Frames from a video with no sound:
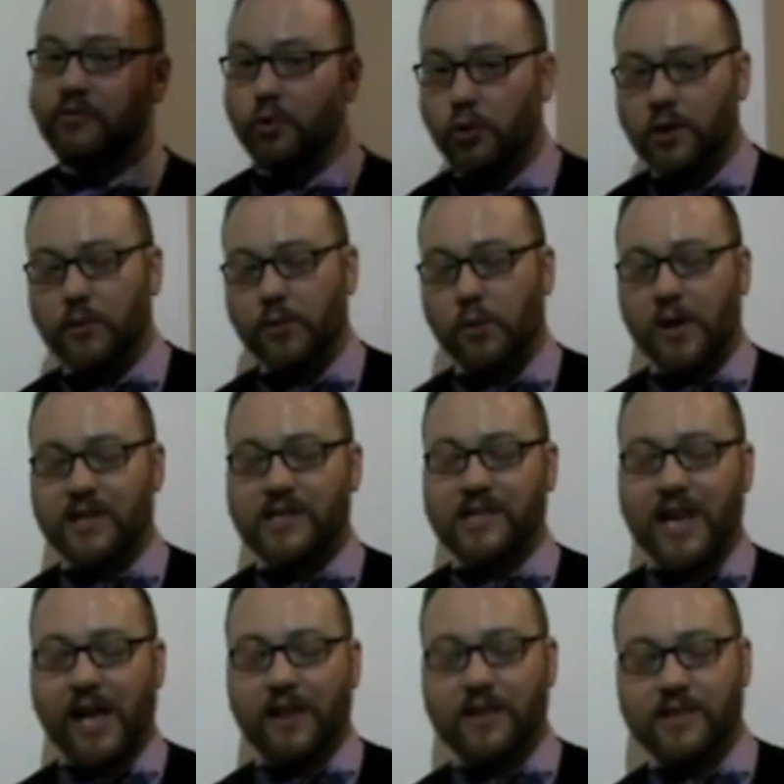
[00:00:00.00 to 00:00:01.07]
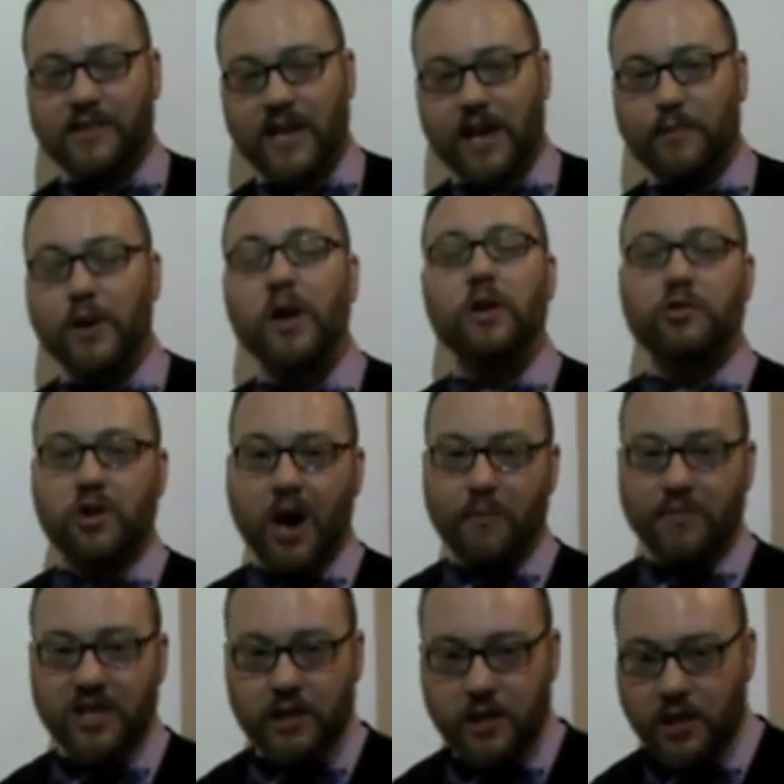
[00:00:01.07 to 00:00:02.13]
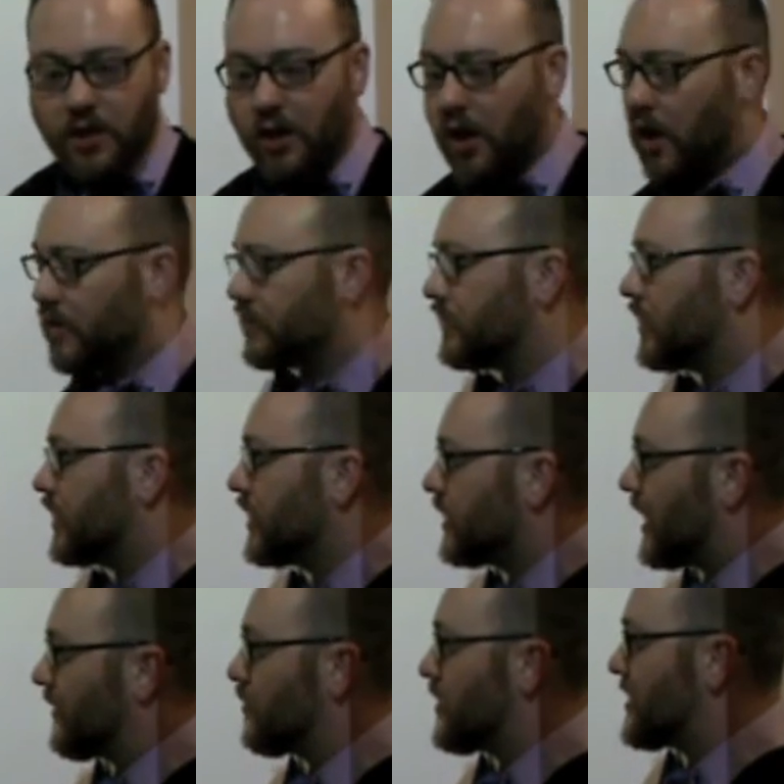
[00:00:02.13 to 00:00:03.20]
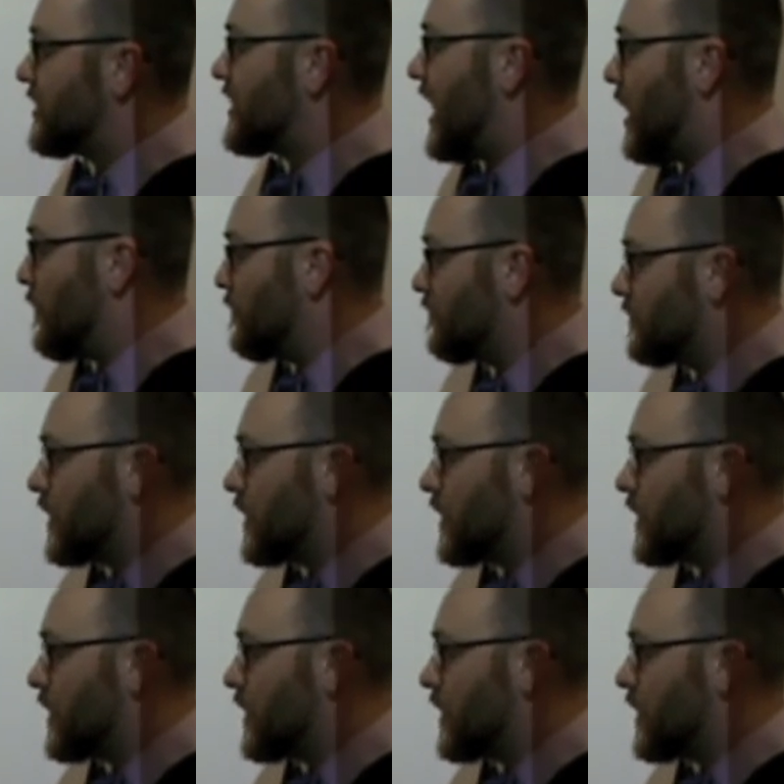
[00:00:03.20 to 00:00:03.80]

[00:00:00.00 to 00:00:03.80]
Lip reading: rule number one is exactly the same. Drop the E off. You're left with the stem.